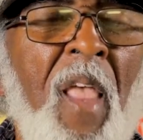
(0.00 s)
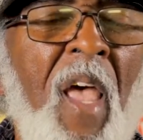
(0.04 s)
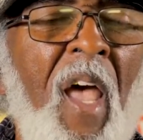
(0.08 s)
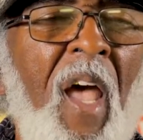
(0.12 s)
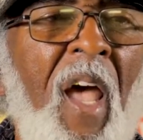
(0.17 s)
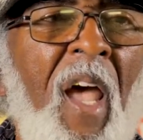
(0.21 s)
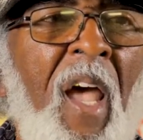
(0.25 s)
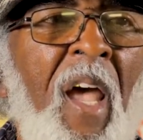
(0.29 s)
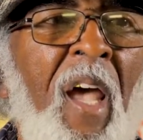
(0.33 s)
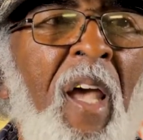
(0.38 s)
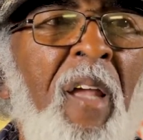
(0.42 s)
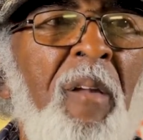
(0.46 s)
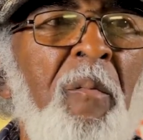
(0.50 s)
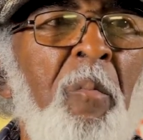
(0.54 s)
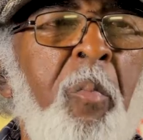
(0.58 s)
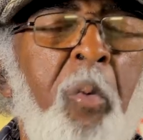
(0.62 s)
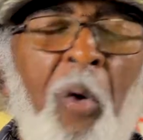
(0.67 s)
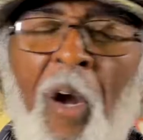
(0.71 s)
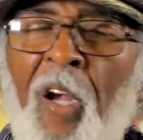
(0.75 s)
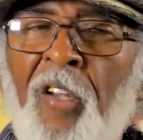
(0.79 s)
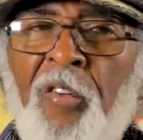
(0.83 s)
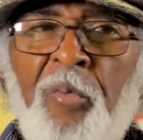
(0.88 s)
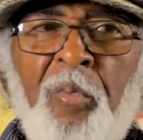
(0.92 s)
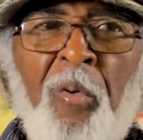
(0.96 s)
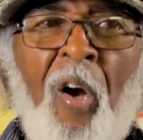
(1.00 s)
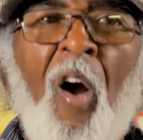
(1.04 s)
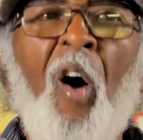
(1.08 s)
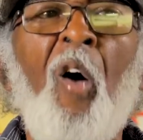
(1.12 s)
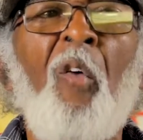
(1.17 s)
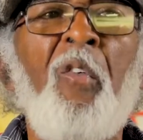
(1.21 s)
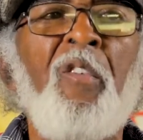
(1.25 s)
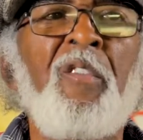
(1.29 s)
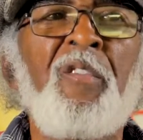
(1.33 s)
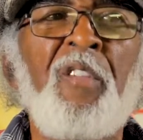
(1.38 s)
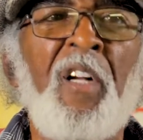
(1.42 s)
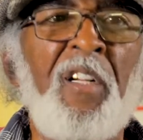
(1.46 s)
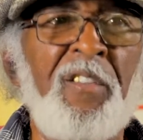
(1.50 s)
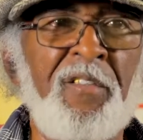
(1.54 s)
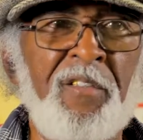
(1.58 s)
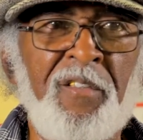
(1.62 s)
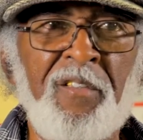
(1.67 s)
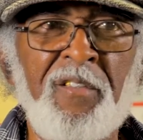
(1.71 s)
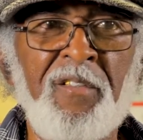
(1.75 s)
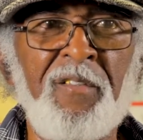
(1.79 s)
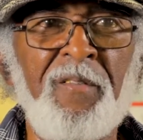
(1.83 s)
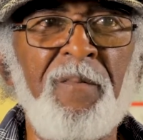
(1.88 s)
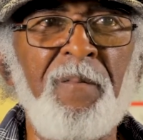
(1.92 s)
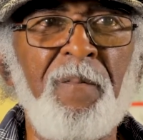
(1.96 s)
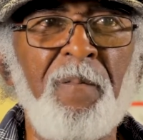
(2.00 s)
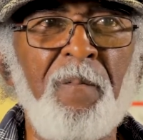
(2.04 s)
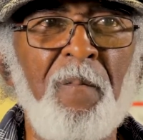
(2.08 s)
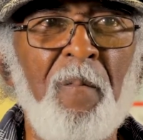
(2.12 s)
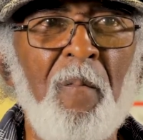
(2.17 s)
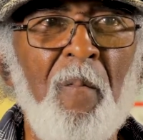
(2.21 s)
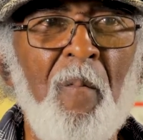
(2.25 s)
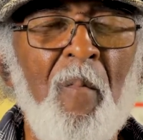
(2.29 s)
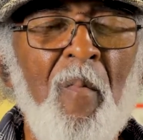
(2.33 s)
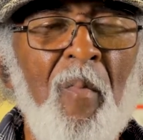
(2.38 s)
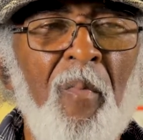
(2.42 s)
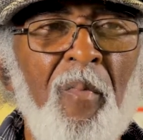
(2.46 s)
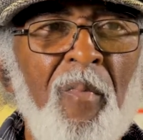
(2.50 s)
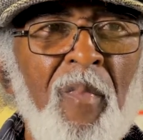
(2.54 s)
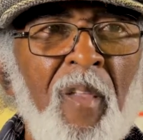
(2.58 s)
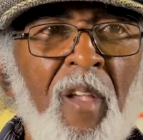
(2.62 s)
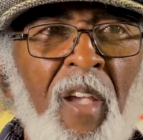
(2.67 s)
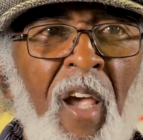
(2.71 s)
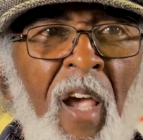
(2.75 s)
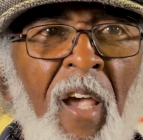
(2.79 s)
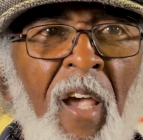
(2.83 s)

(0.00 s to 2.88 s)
and prosper off of us. Okay?